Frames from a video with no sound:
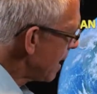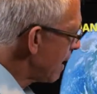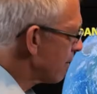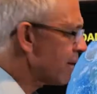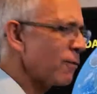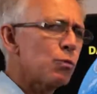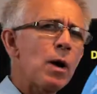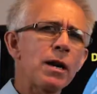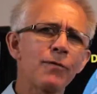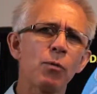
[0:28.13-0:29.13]
area as
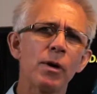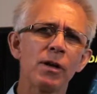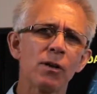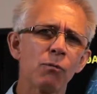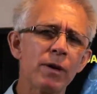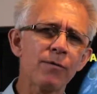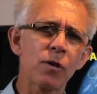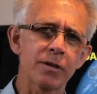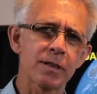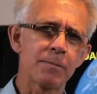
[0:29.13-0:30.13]
well of the world, we've
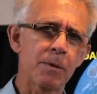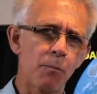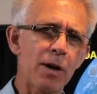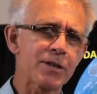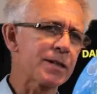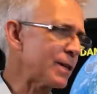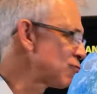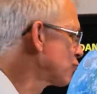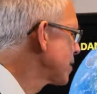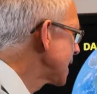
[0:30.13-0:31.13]
got some of the westerlies
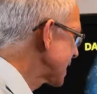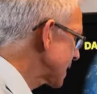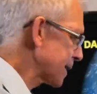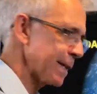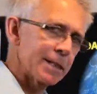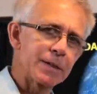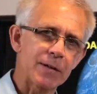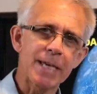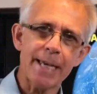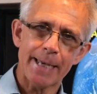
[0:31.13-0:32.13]
really starting to sort of
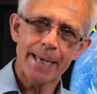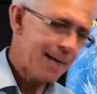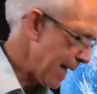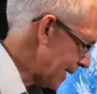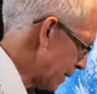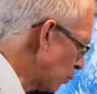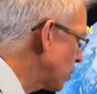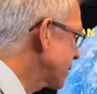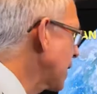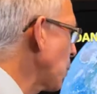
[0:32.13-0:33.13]
kick and
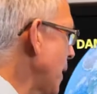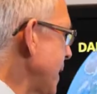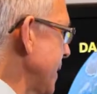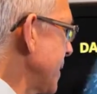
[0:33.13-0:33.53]
work their way in.